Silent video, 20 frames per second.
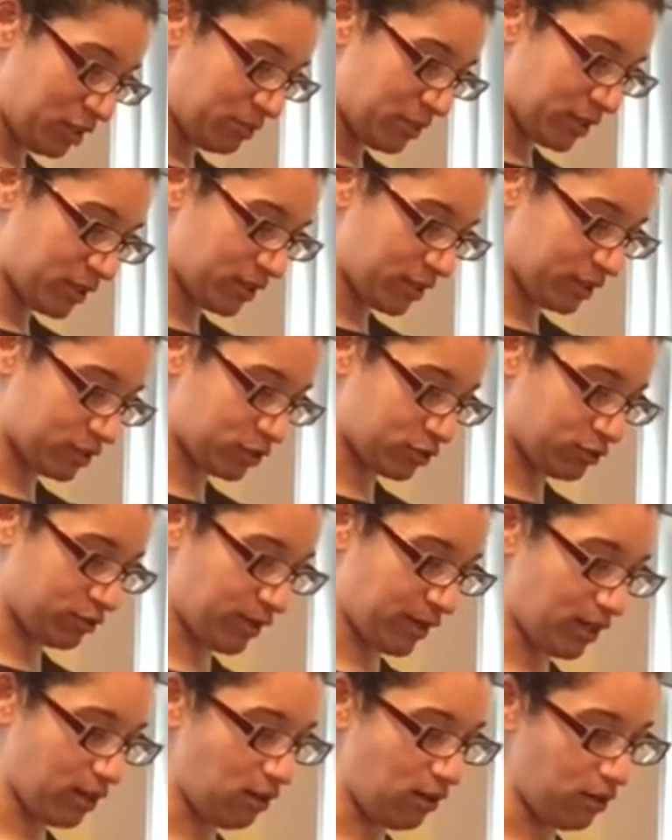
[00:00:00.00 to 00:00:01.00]
butter is
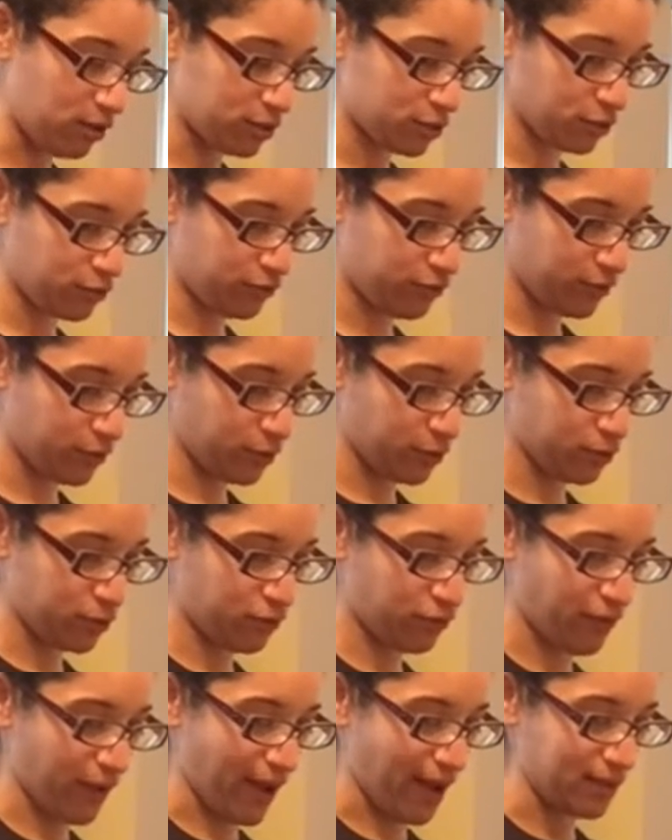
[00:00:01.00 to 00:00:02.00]
great also for those
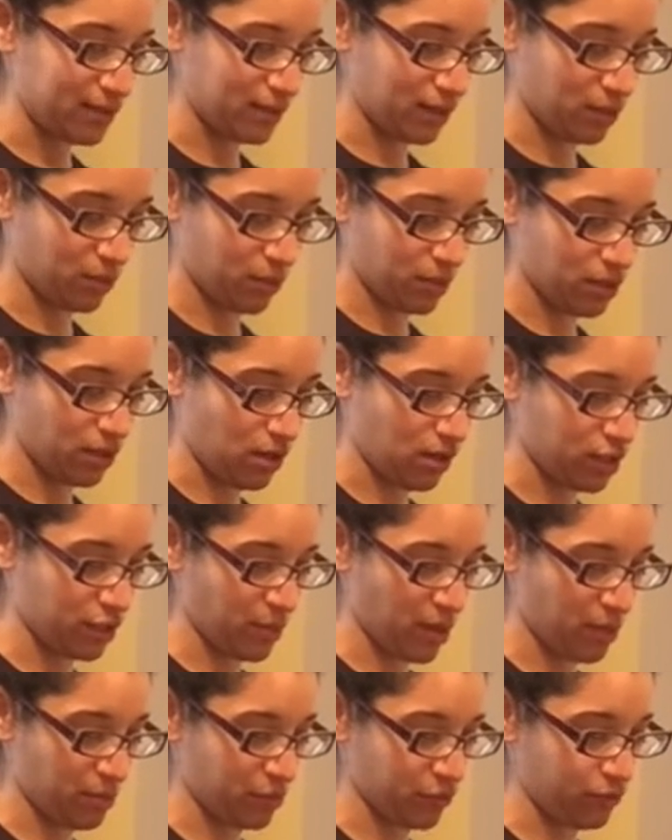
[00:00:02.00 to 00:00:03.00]
fats like we talked
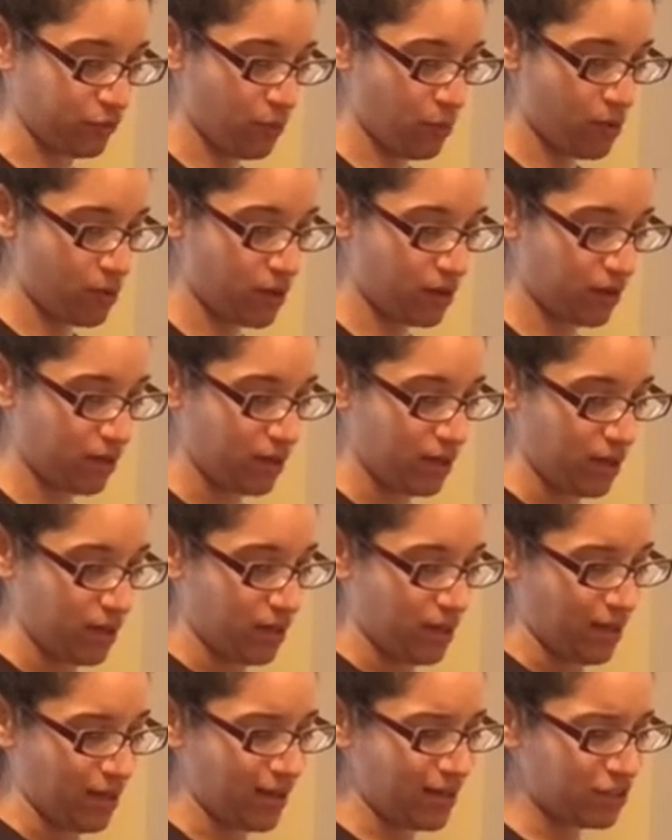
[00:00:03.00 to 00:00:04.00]
about before.
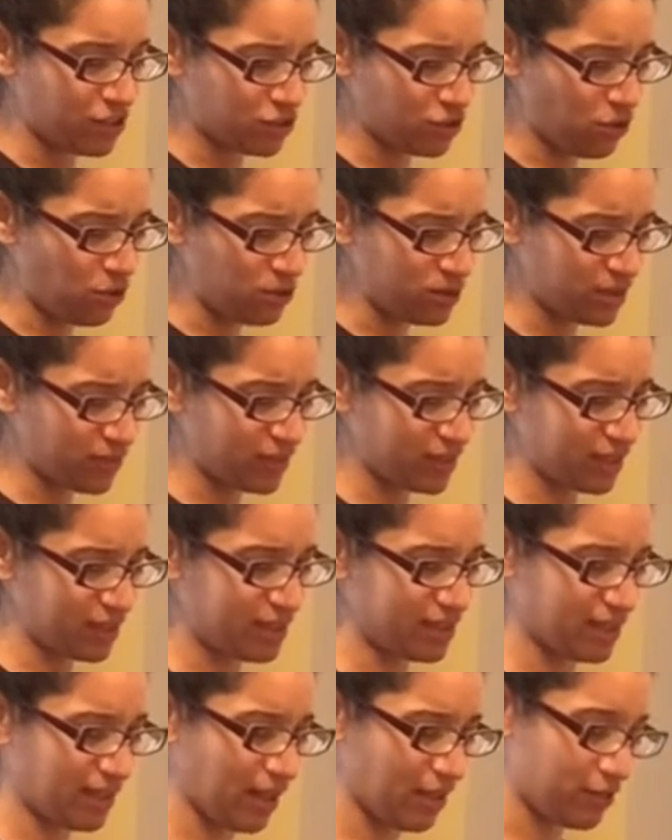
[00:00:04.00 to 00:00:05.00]
And it just holds everything
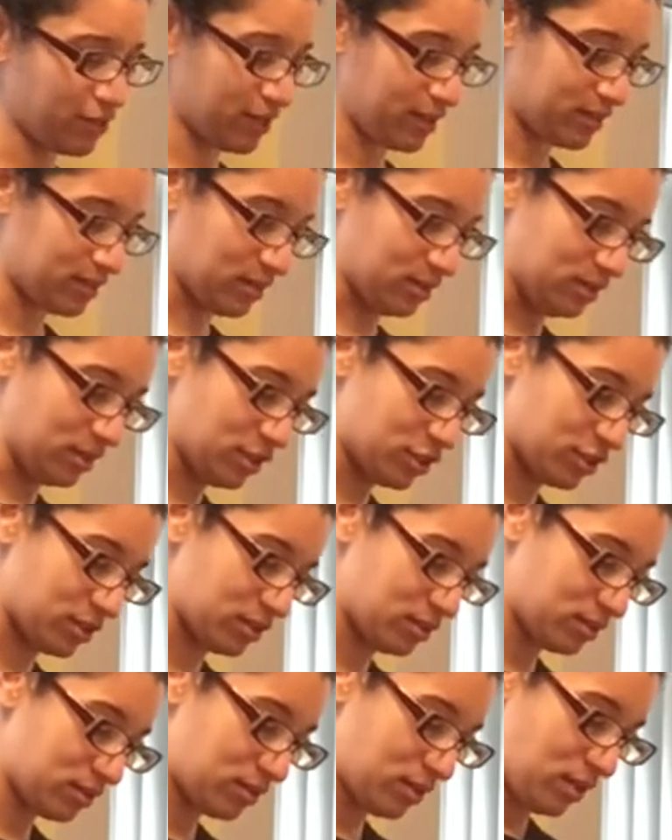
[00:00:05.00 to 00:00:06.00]
together and it's
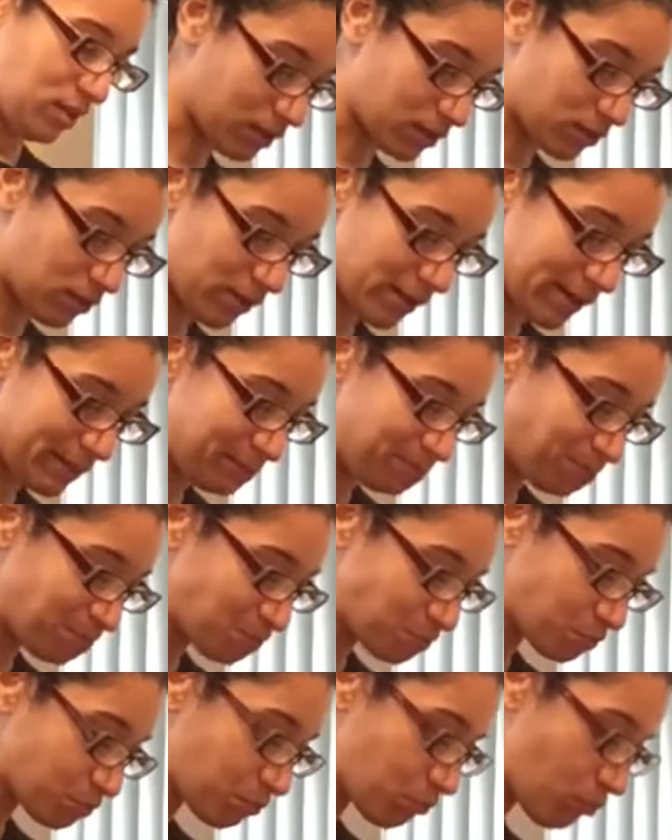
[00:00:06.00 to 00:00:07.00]
delicious. Okay?
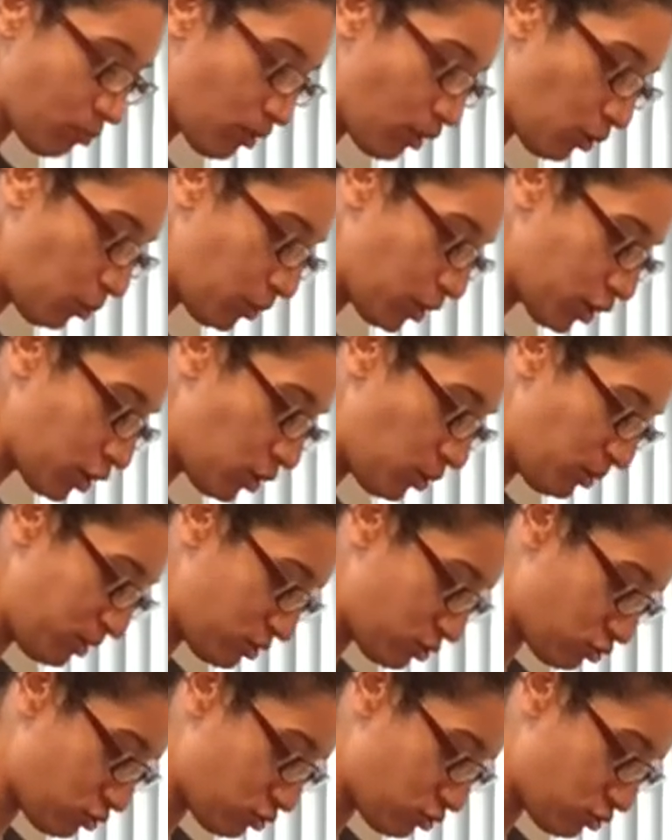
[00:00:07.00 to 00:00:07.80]
We are going